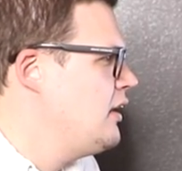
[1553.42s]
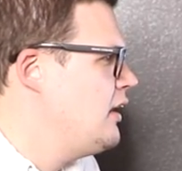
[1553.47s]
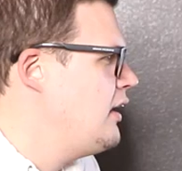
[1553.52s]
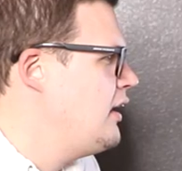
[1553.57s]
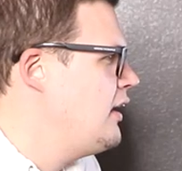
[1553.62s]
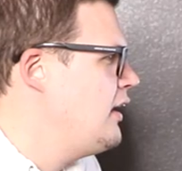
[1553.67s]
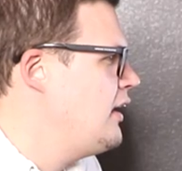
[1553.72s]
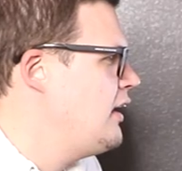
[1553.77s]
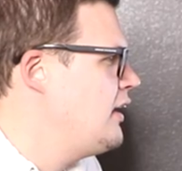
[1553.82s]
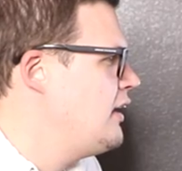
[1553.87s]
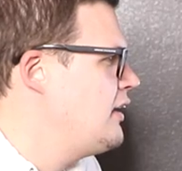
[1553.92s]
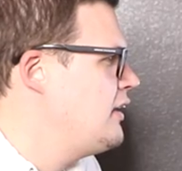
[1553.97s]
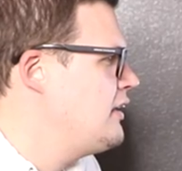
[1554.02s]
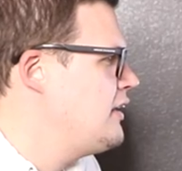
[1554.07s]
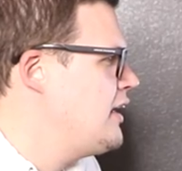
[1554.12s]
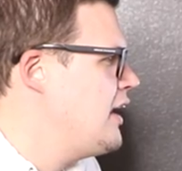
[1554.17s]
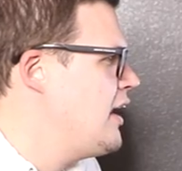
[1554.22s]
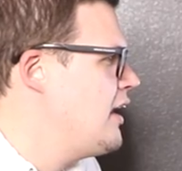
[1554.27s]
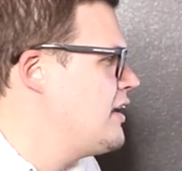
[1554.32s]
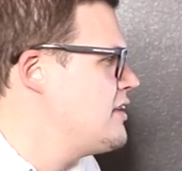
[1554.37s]

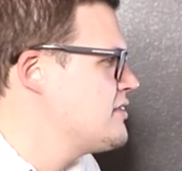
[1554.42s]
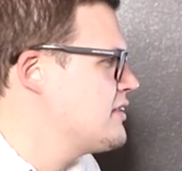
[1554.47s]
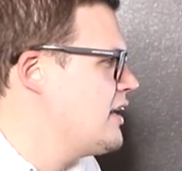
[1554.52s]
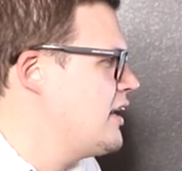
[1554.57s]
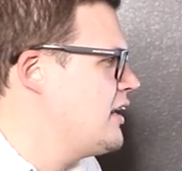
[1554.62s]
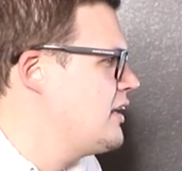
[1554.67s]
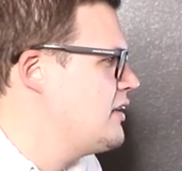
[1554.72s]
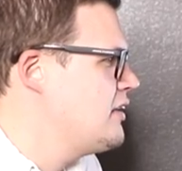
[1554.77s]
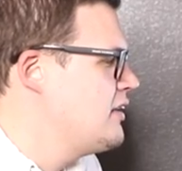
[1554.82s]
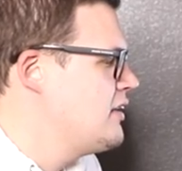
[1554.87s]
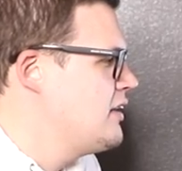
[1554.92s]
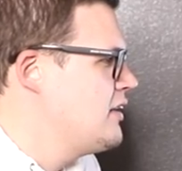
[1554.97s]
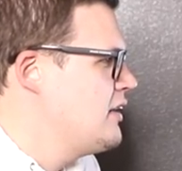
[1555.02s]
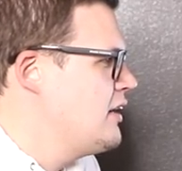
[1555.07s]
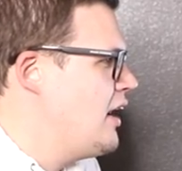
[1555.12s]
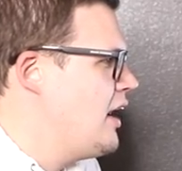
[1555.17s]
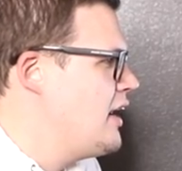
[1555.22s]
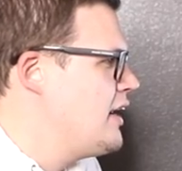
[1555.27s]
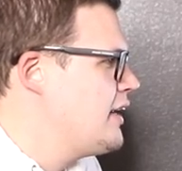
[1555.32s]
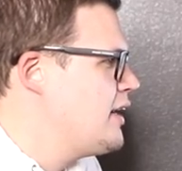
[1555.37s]
And yeah, he's got
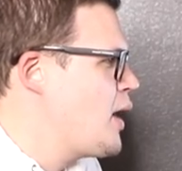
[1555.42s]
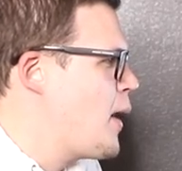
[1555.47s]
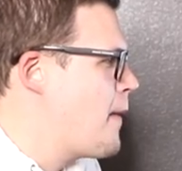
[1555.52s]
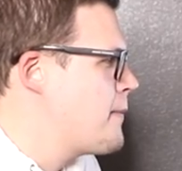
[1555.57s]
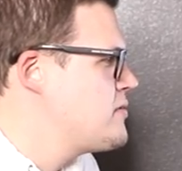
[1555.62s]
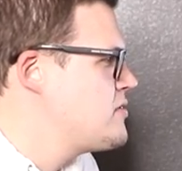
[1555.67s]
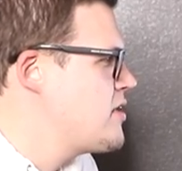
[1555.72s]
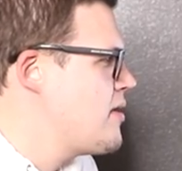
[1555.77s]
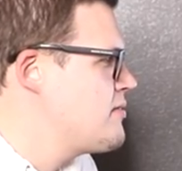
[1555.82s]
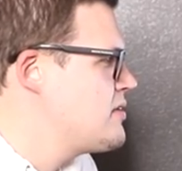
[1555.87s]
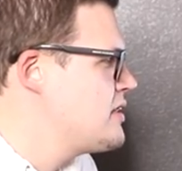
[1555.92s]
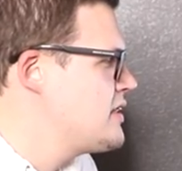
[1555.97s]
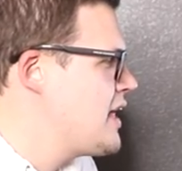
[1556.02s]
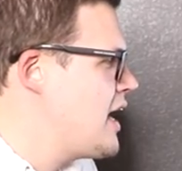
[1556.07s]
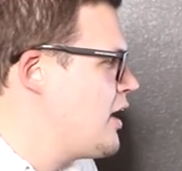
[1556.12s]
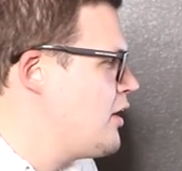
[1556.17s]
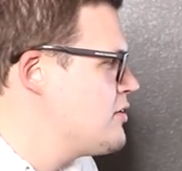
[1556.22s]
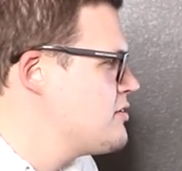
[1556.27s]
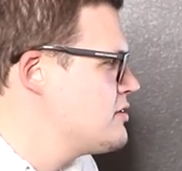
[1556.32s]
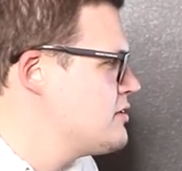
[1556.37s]
ICOM
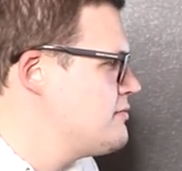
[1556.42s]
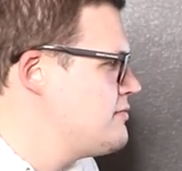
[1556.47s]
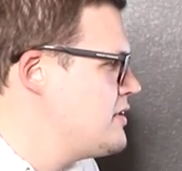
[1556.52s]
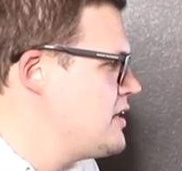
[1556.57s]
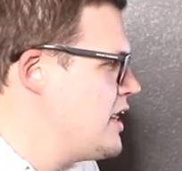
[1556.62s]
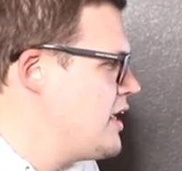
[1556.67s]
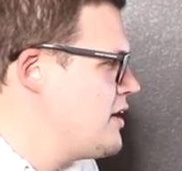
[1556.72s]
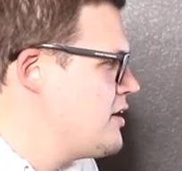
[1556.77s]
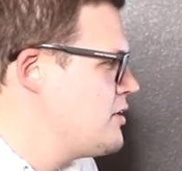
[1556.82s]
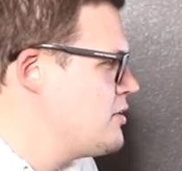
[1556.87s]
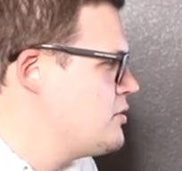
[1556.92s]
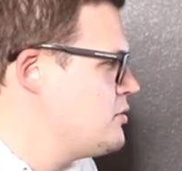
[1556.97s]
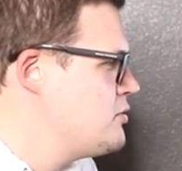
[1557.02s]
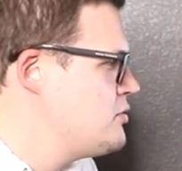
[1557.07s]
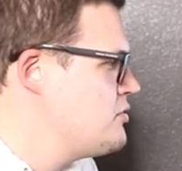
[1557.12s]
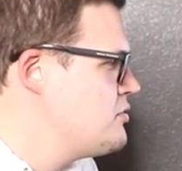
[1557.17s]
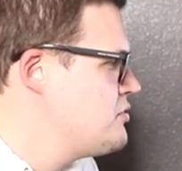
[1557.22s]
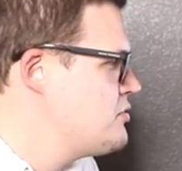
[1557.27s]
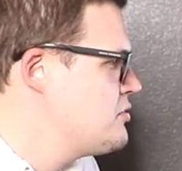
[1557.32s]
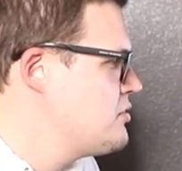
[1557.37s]
7000
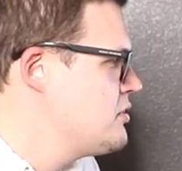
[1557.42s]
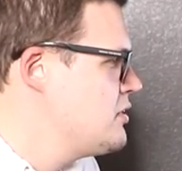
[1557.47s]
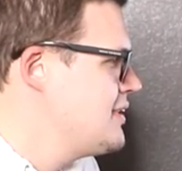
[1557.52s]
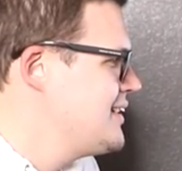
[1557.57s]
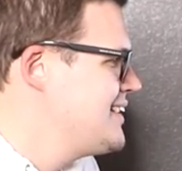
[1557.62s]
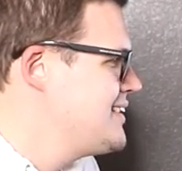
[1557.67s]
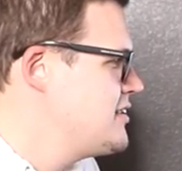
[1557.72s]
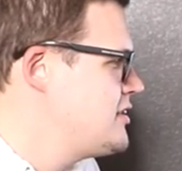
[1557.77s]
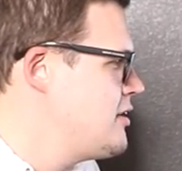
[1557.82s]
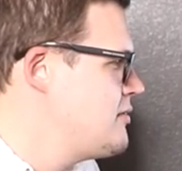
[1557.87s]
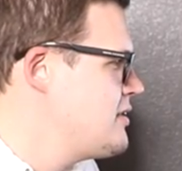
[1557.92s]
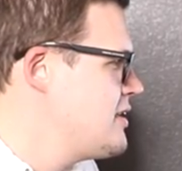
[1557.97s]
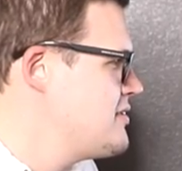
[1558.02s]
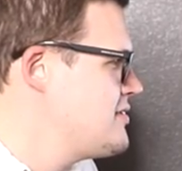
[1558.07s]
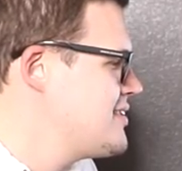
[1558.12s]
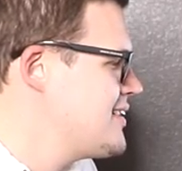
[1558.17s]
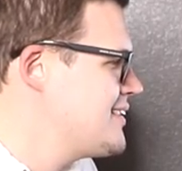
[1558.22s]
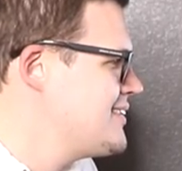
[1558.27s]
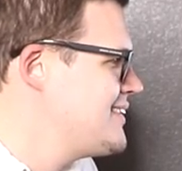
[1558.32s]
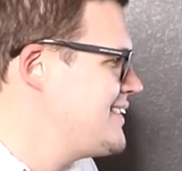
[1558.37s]
videos,
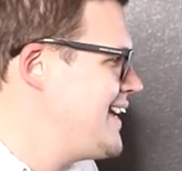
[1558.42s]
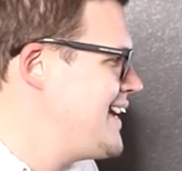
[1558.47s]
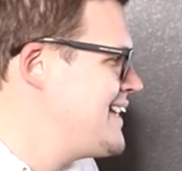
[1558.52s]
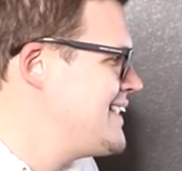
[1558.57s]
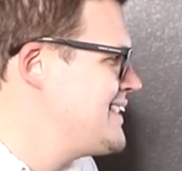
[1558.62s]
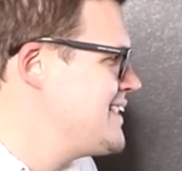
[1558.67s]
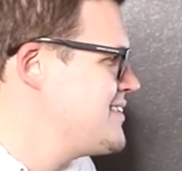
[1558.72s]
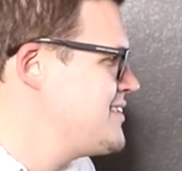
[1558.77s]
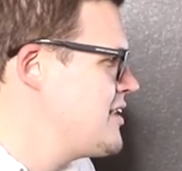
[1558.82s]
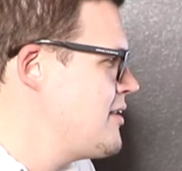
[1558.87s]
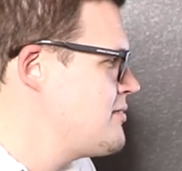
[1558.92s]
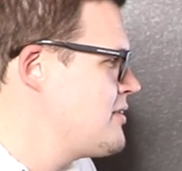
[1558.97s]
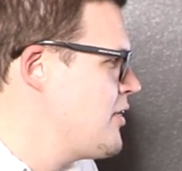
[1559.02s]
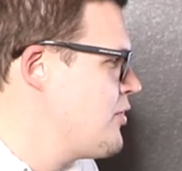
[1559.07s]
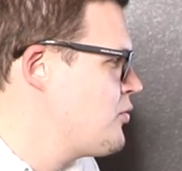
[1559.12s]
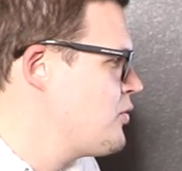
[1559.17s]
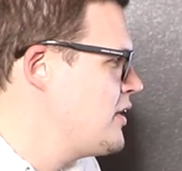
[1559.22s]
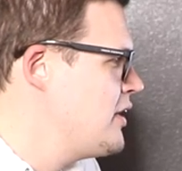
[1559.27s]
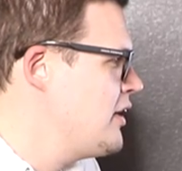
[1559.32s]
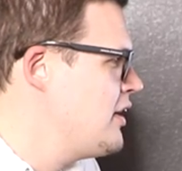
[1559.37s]
7610, the
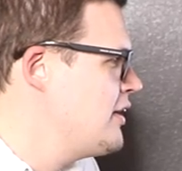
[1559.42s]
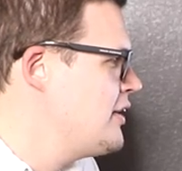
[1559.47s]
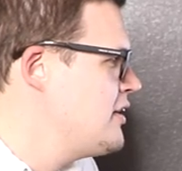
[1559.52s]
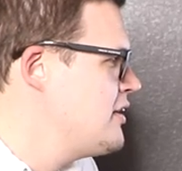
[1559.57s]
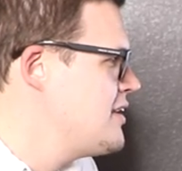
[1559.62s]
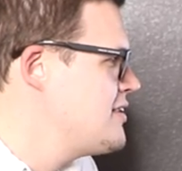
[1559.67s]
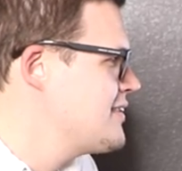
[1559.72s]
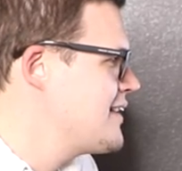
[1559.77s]
7300.